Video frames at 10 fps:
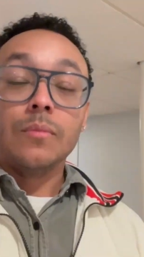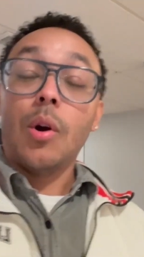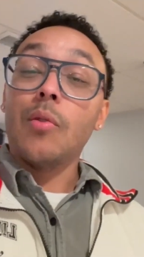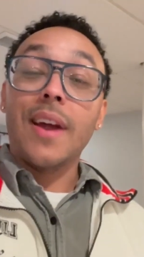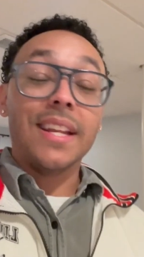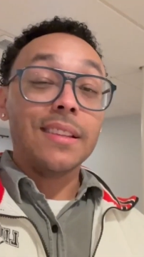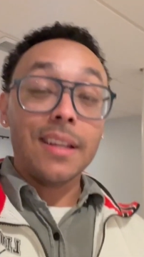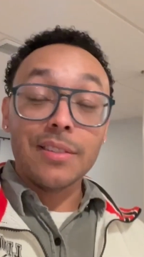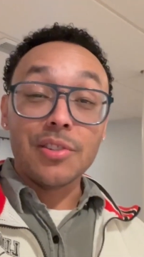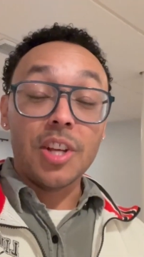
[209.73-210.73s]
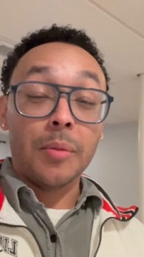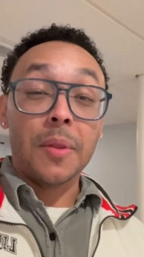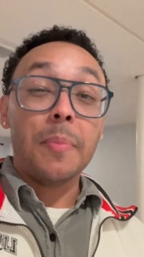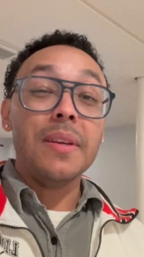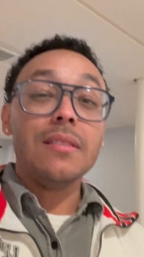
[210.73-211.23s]
Alrighty, ladies and gentlemen,
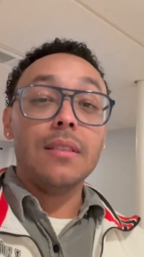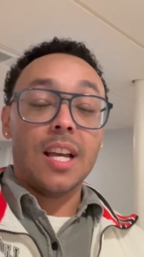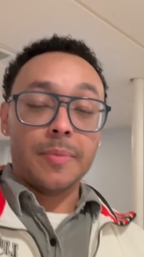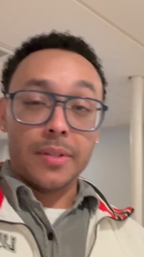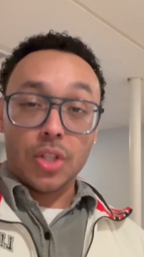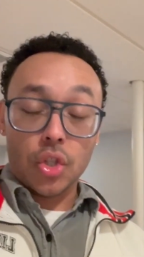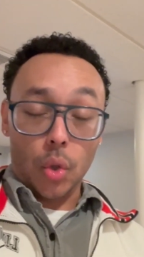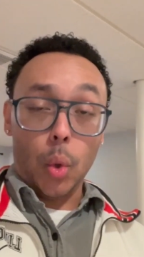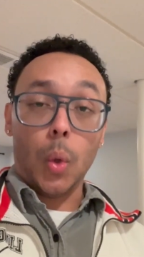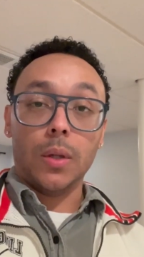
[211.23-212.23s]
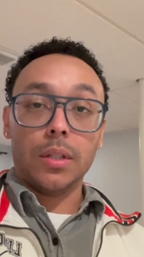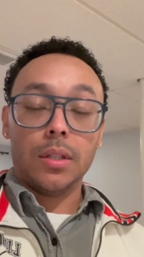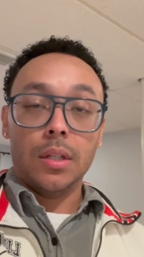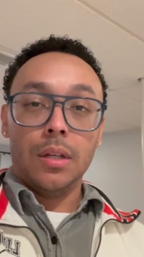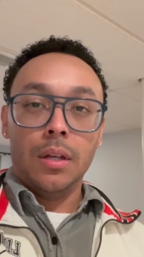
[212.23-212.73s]
the PC has been sold.
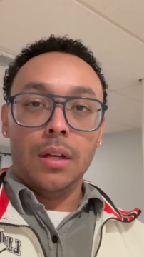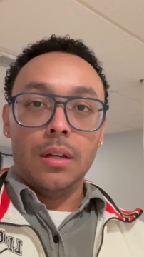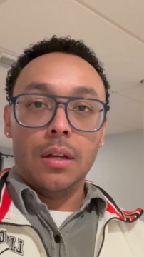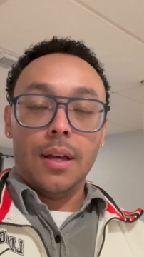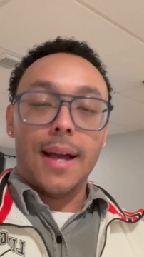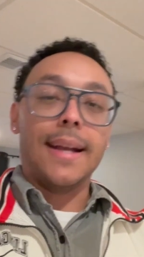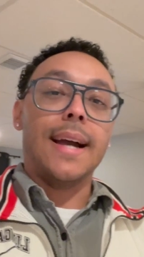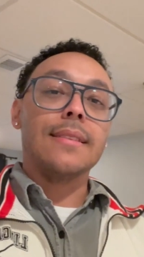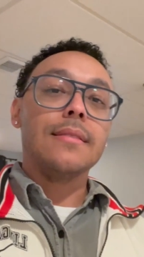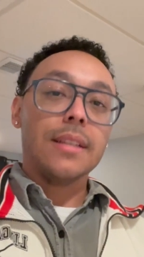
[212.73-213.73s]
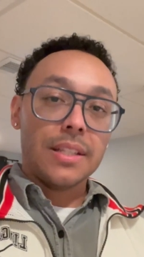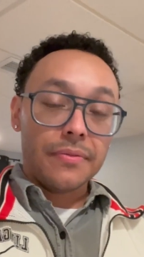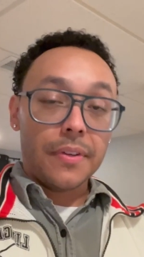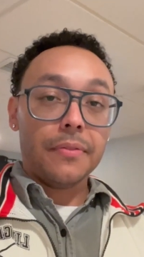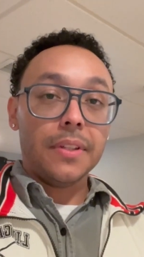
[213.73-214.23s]
I got
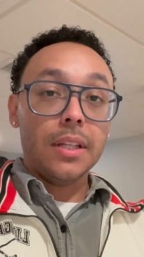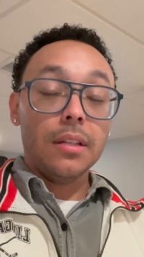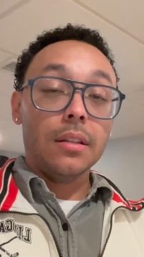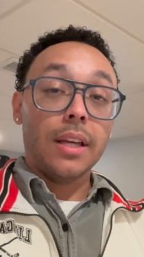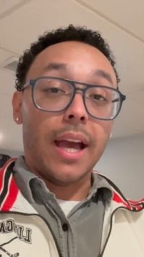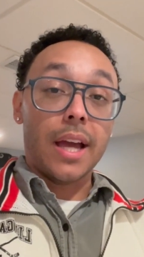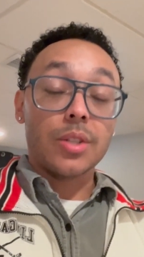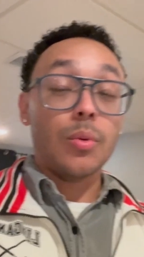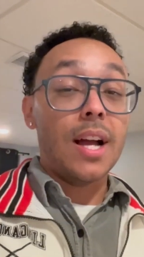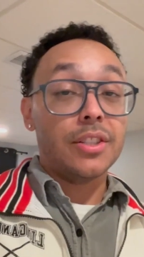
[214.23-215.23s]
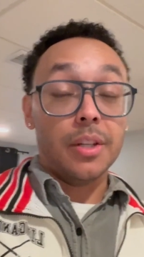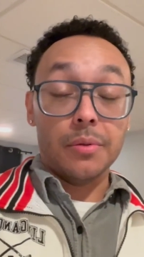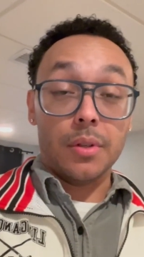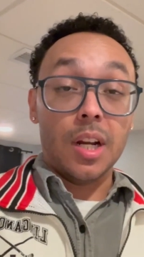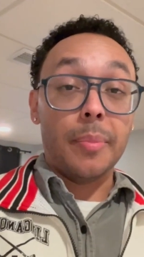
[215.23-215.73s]
650 cash. Well, actually, he
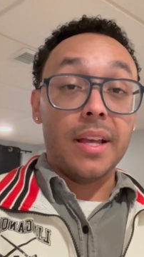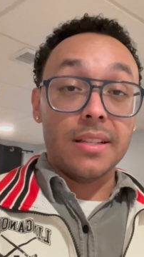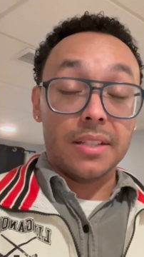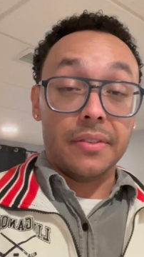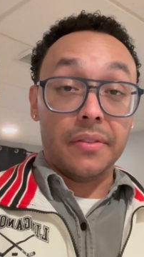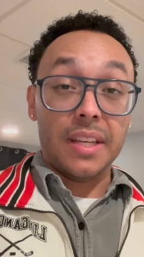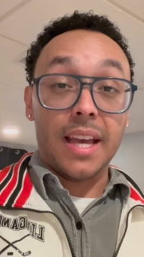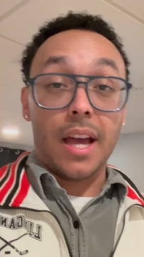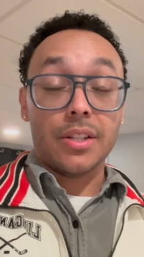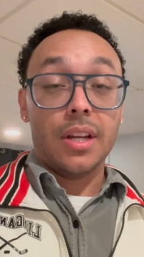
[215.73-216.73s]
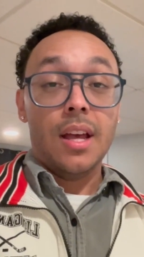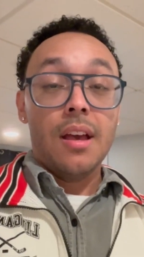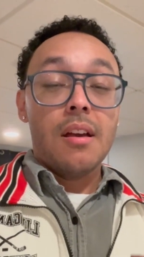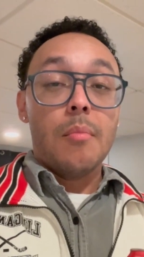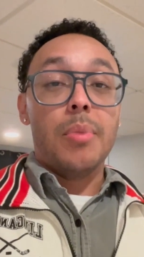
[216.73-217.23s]
was gonna pay 650 cash,
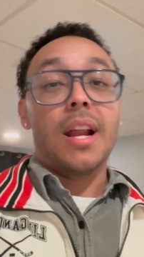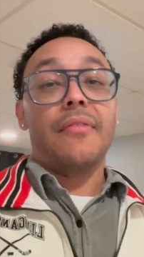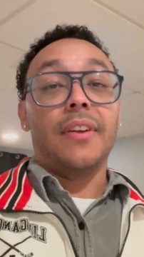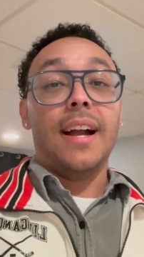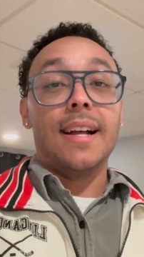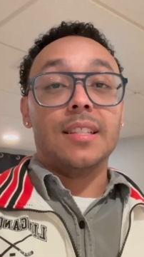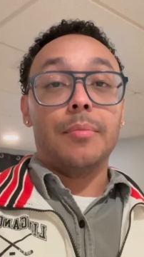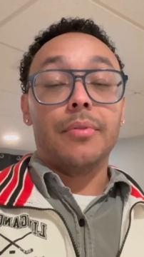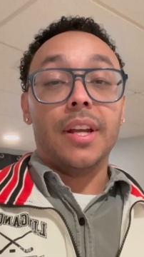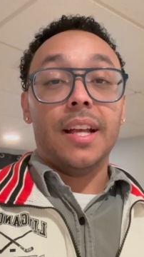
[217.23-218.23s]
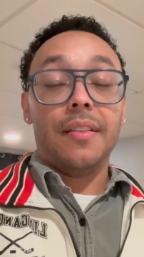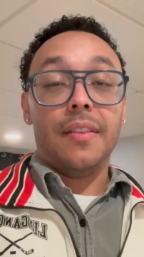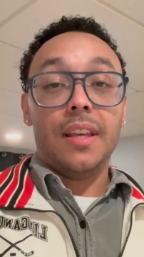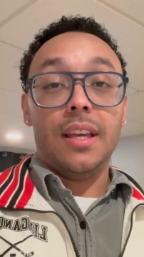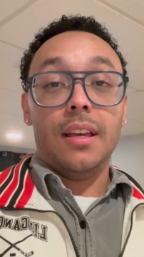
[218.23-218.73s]
but I forgot to bring
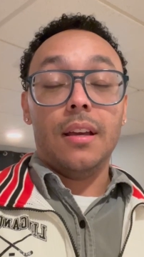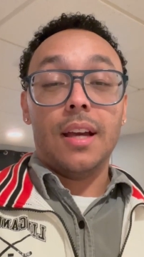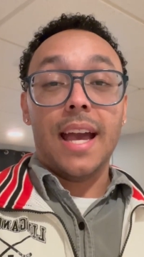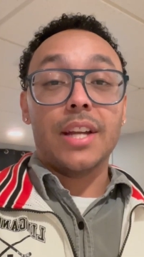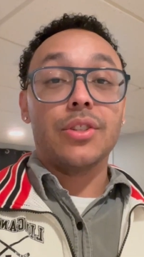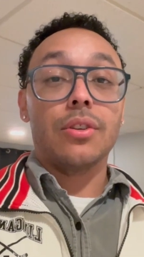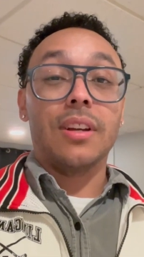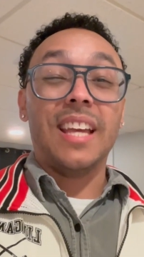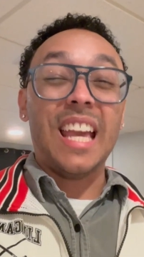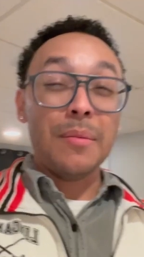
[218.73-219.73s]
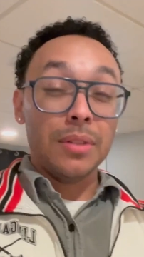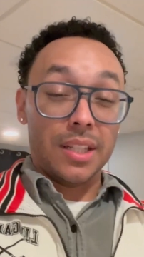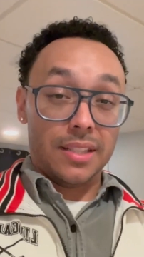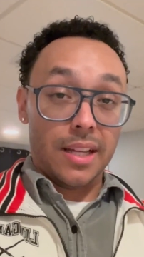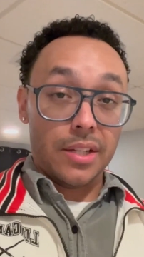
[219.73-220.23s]
the extra cable
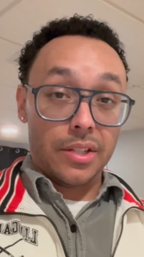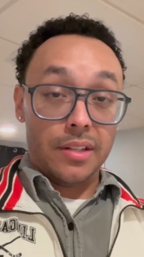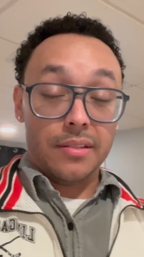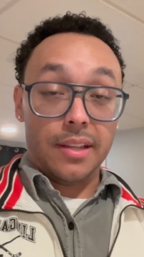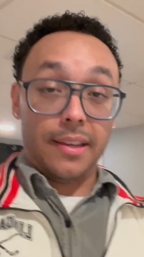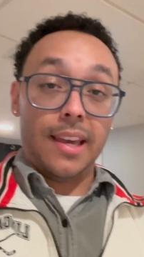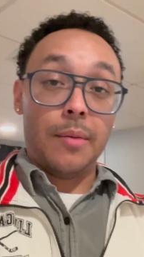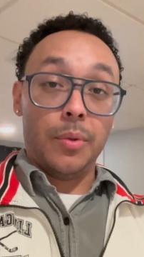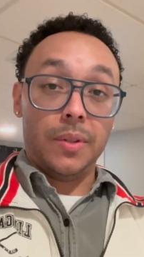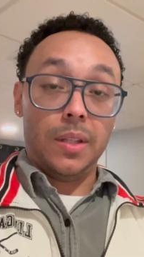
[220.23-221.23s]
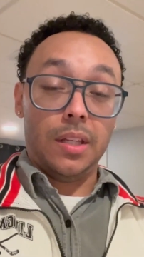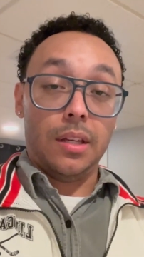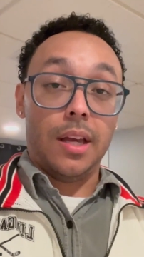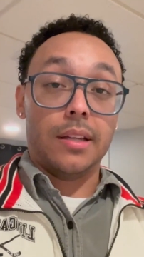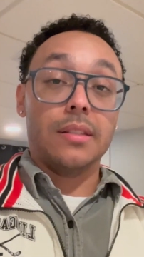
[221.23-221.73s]
extensions that came with the
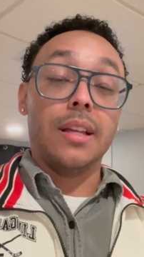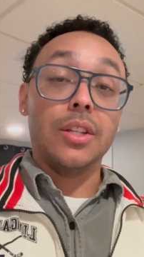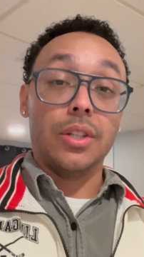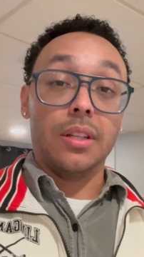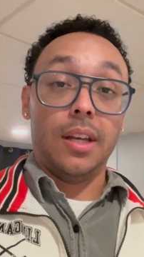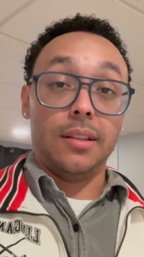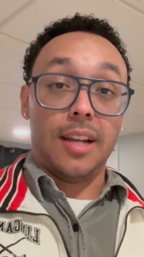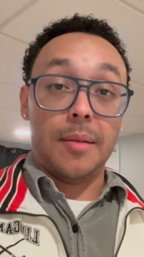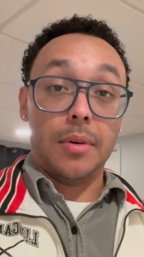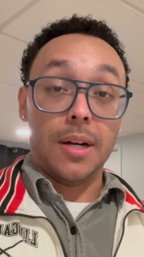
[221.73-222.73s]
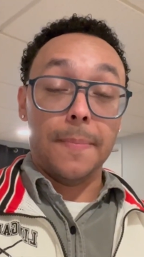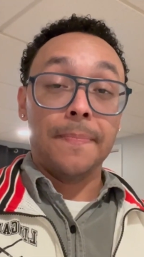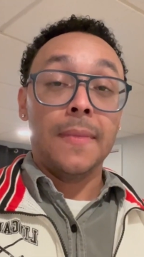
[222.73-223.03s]
extension kit that I bought.